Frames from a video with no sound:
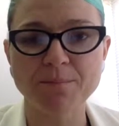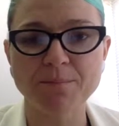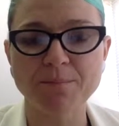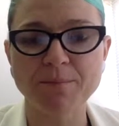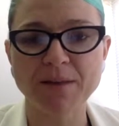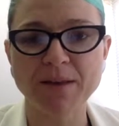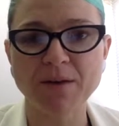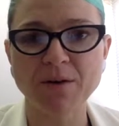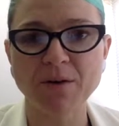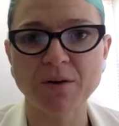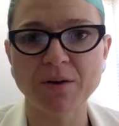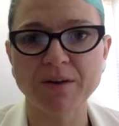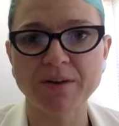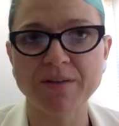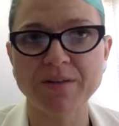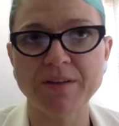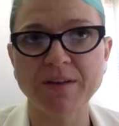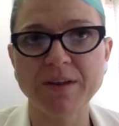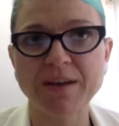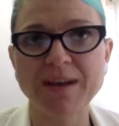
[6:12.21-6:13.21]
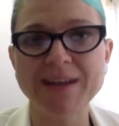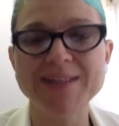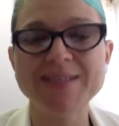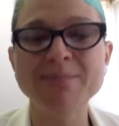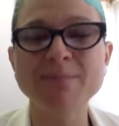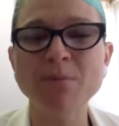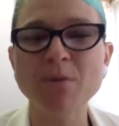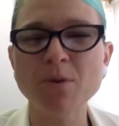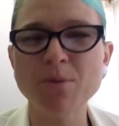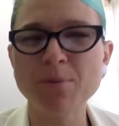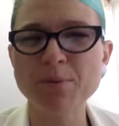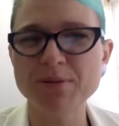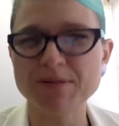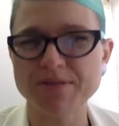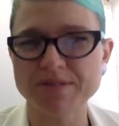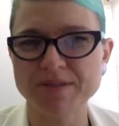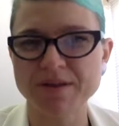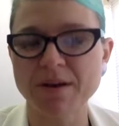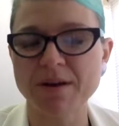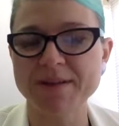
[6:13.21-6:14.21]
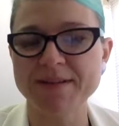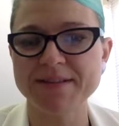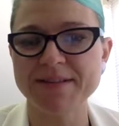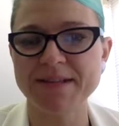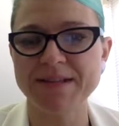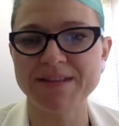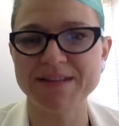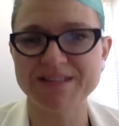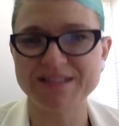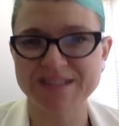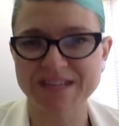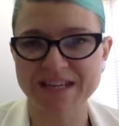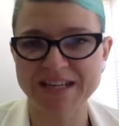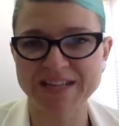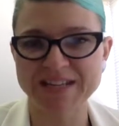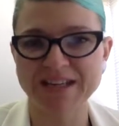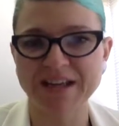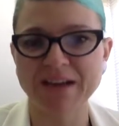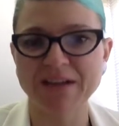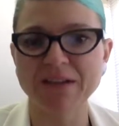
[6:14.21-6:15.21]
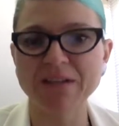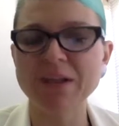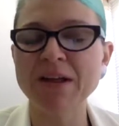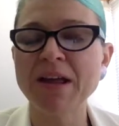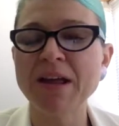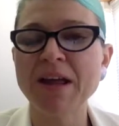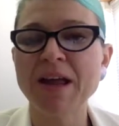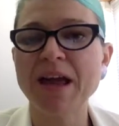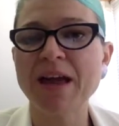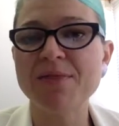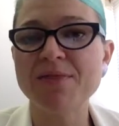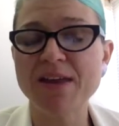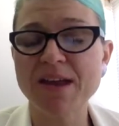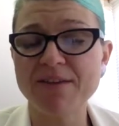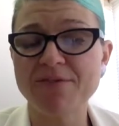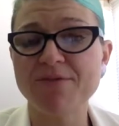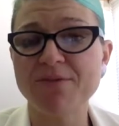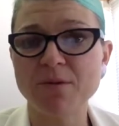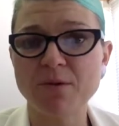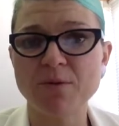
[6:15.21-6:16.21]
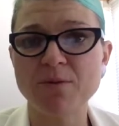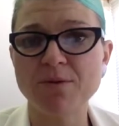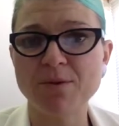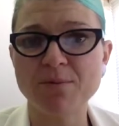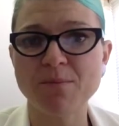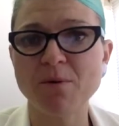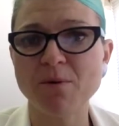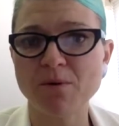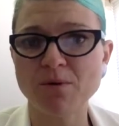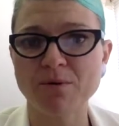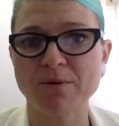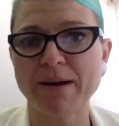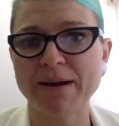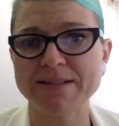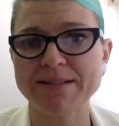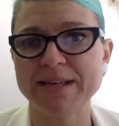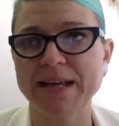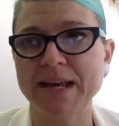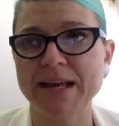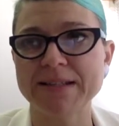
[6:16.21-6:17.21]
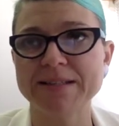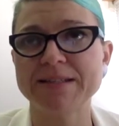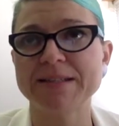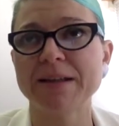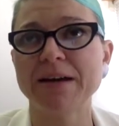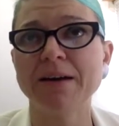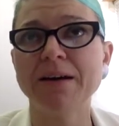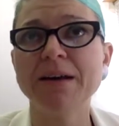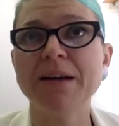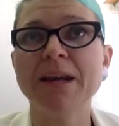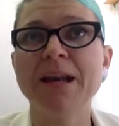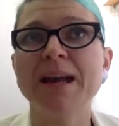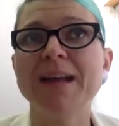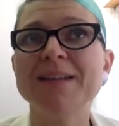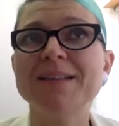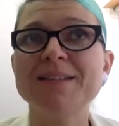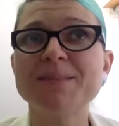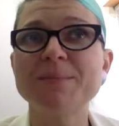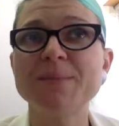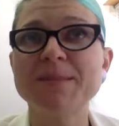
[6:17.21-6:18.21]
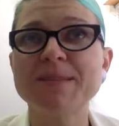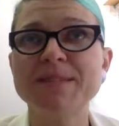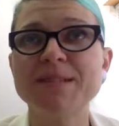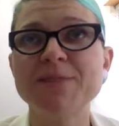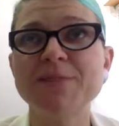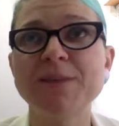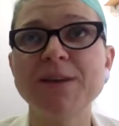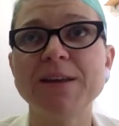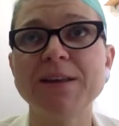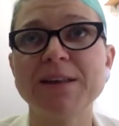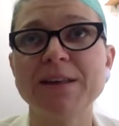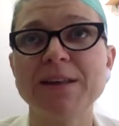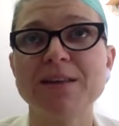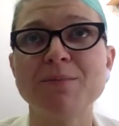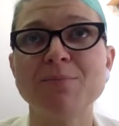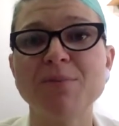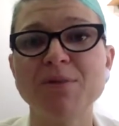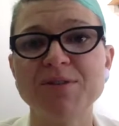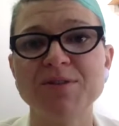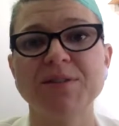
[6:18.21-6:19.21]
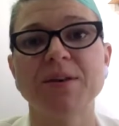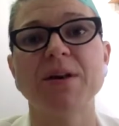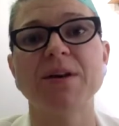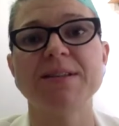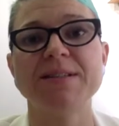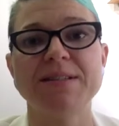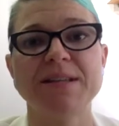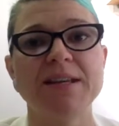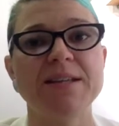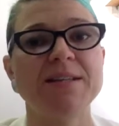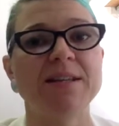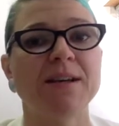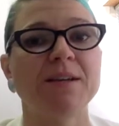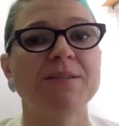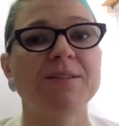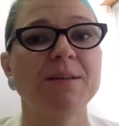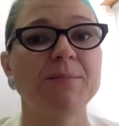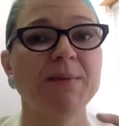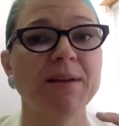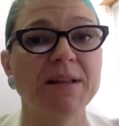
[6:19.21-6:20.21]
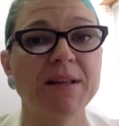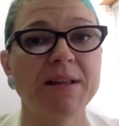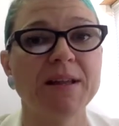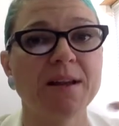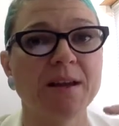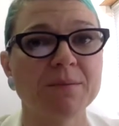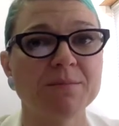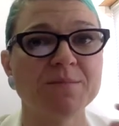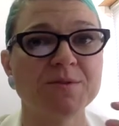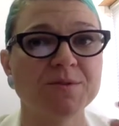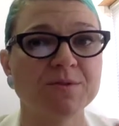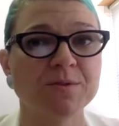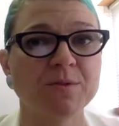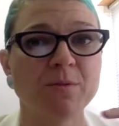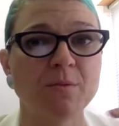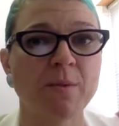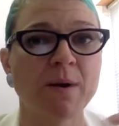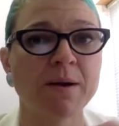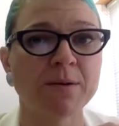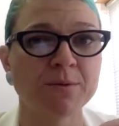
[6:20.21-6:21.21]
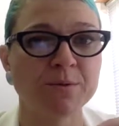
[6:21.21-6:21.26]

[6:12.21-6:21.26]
because it's more precise in the detail and therefore the more correct answer. And specifically, the precise detail typically comes through one